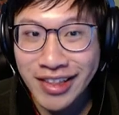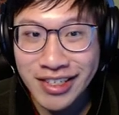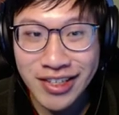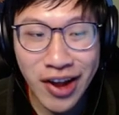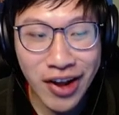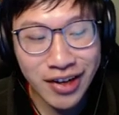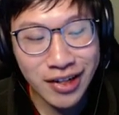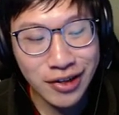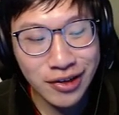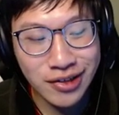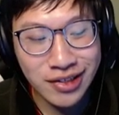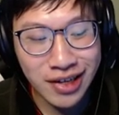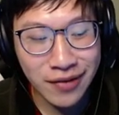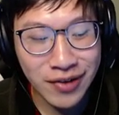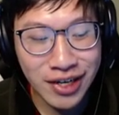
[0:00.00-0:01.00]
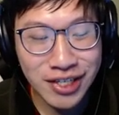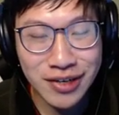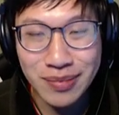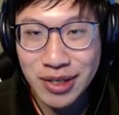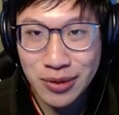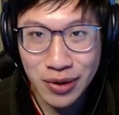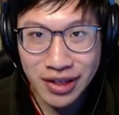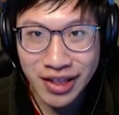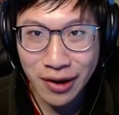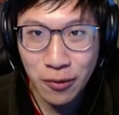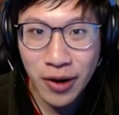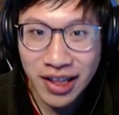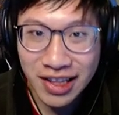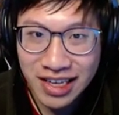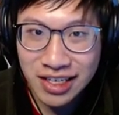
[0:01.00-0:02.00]
There's not a clear definition between like
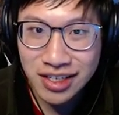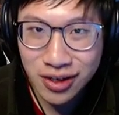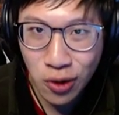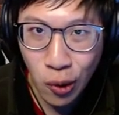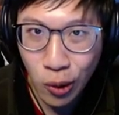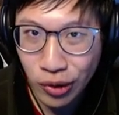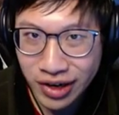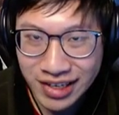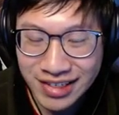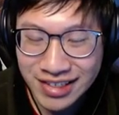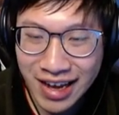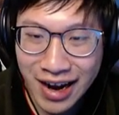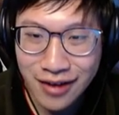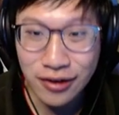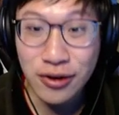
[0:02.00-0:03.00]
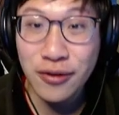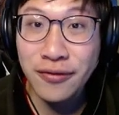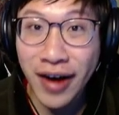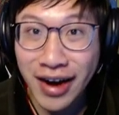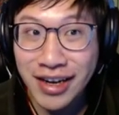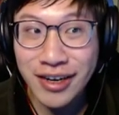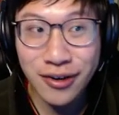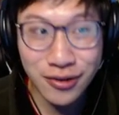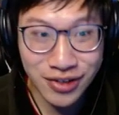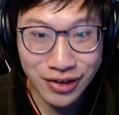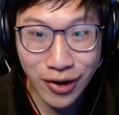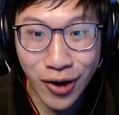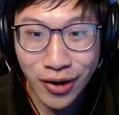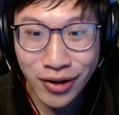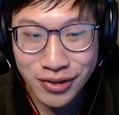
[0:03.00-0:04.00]
what each core is either. You'll find heroes in
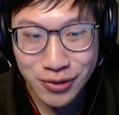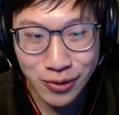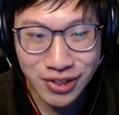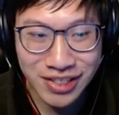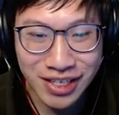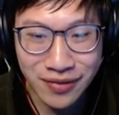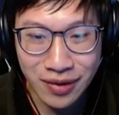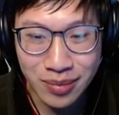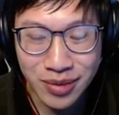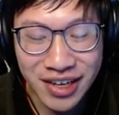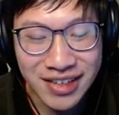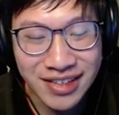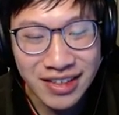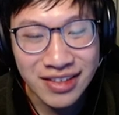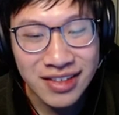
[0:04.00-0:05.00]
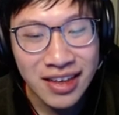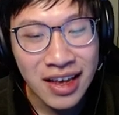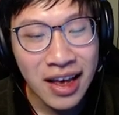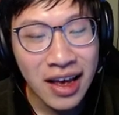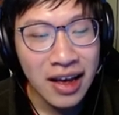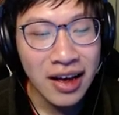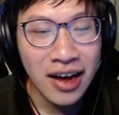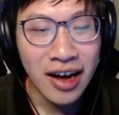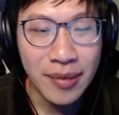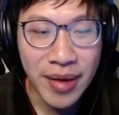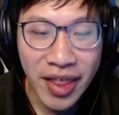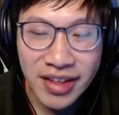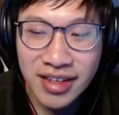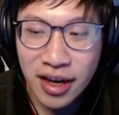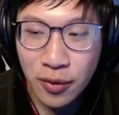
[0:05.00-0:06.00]
all sorts of different places. Um, and
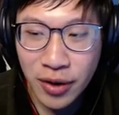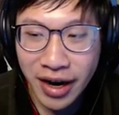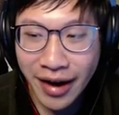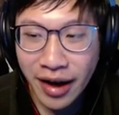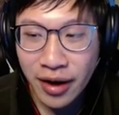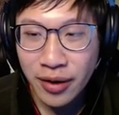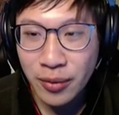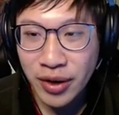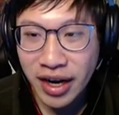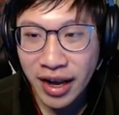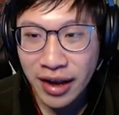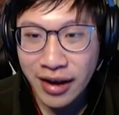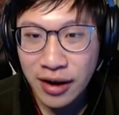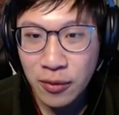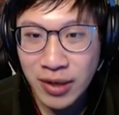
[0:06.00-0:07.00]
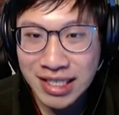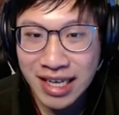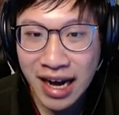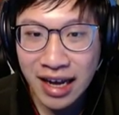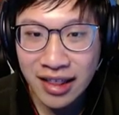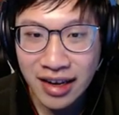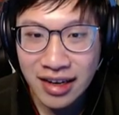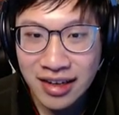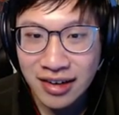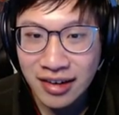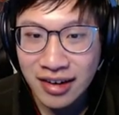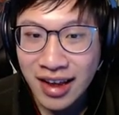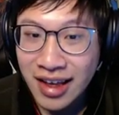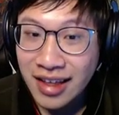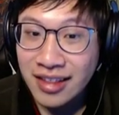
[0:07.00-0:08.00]
that's kind of what I, what I want to highlight here.
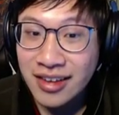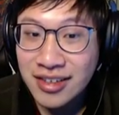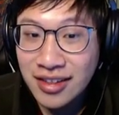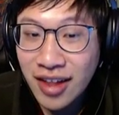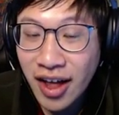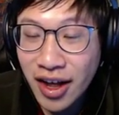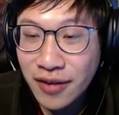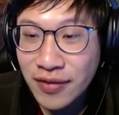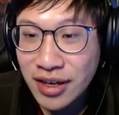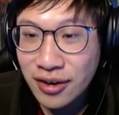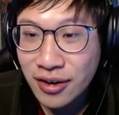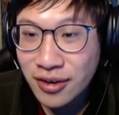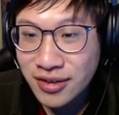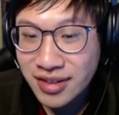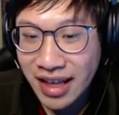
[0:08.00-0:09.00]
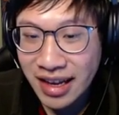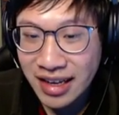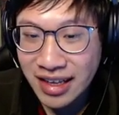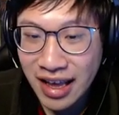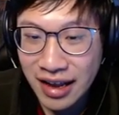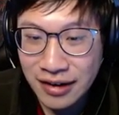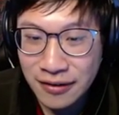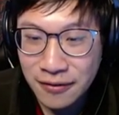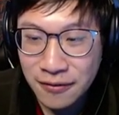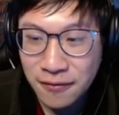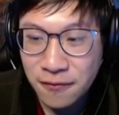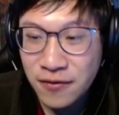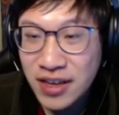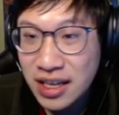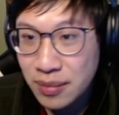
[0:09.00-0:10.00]
There's a lot of heroes that can
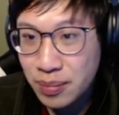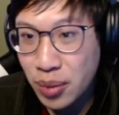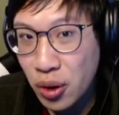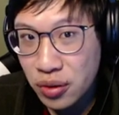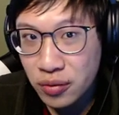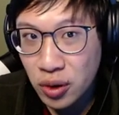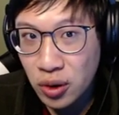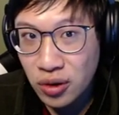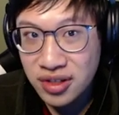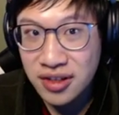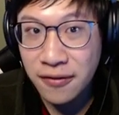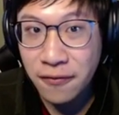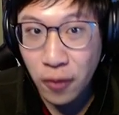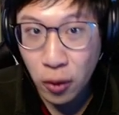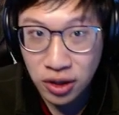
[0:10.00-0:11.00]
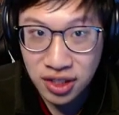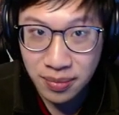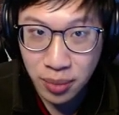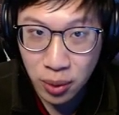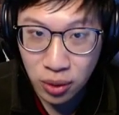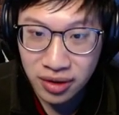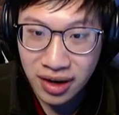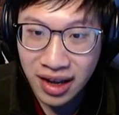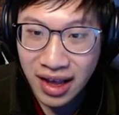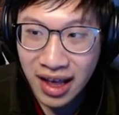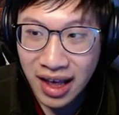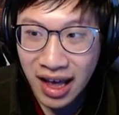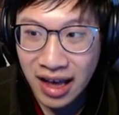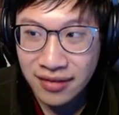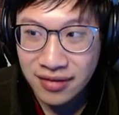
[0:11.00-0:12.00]
fit both roles, the four support
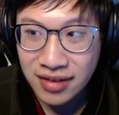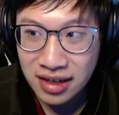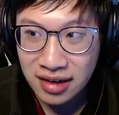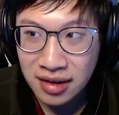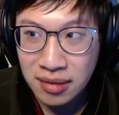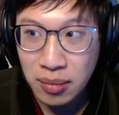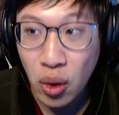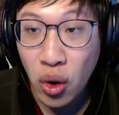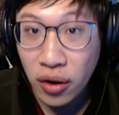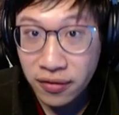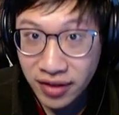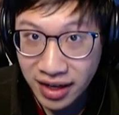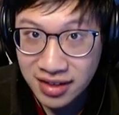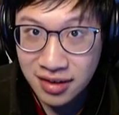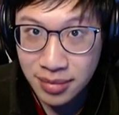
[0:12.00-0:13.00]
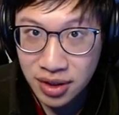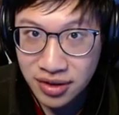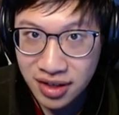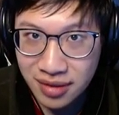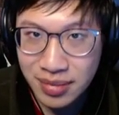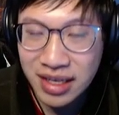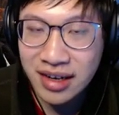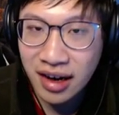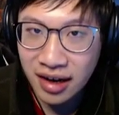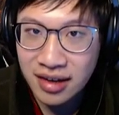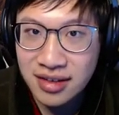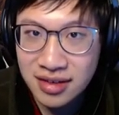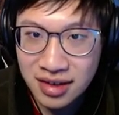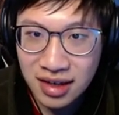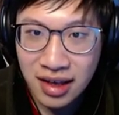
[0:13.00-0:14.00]
having more flexibility
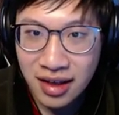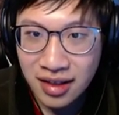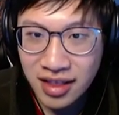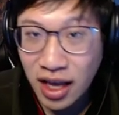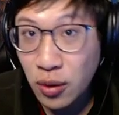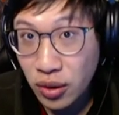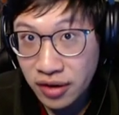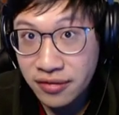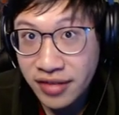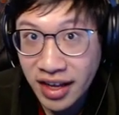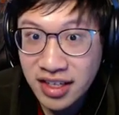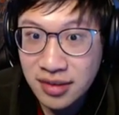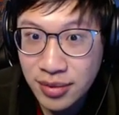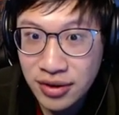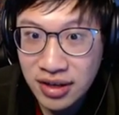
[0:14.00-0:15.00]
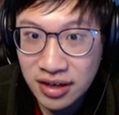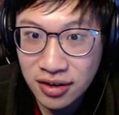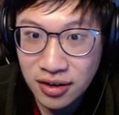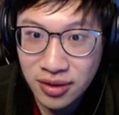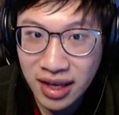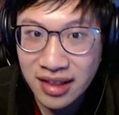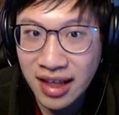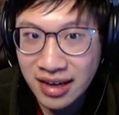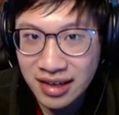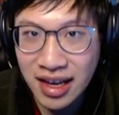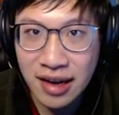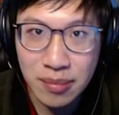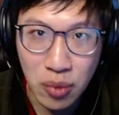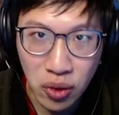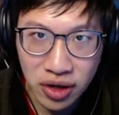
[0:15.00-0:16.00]
because they were a flexible hero. They then
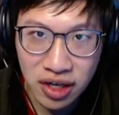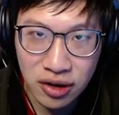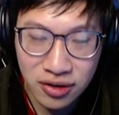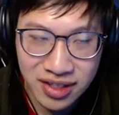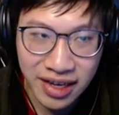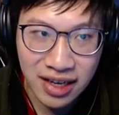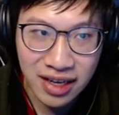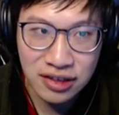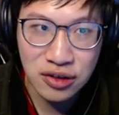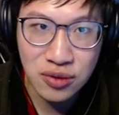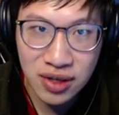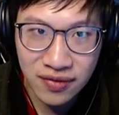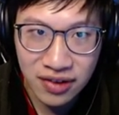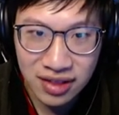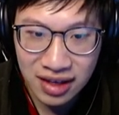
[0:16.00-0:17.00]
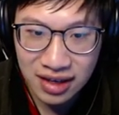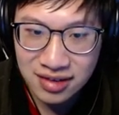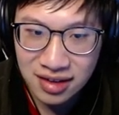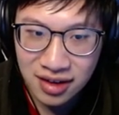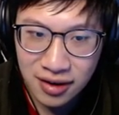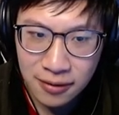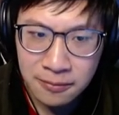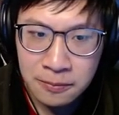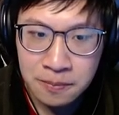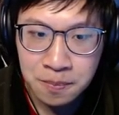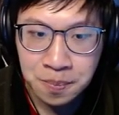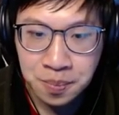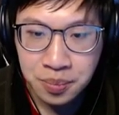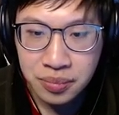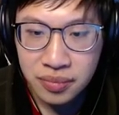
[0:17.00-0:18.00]
get more heroes that can do different things in there.
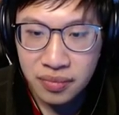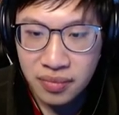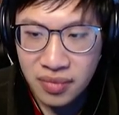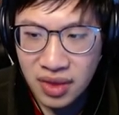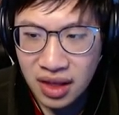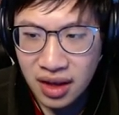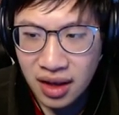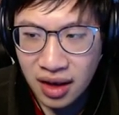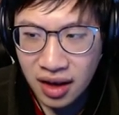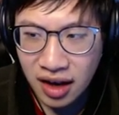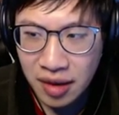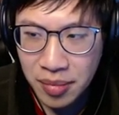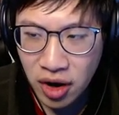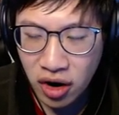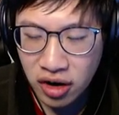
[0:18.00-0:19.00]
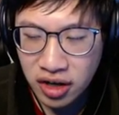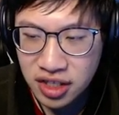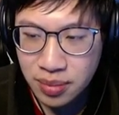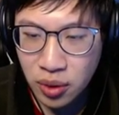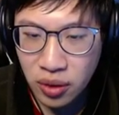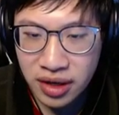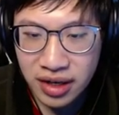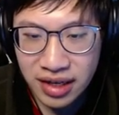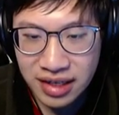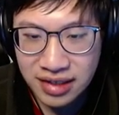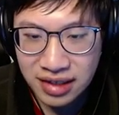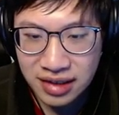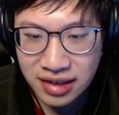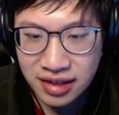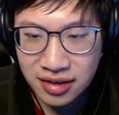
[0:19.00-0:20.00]
Um, the hard support is a
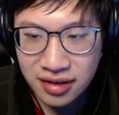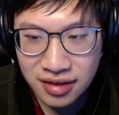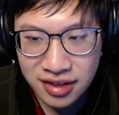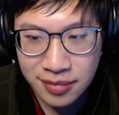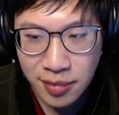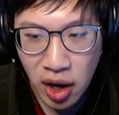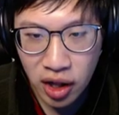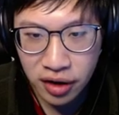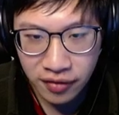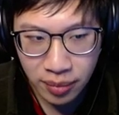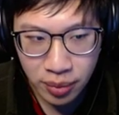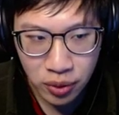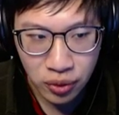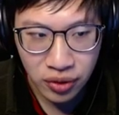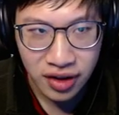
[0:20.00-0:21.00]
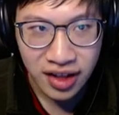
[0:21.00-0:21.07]
little smaller of a pool.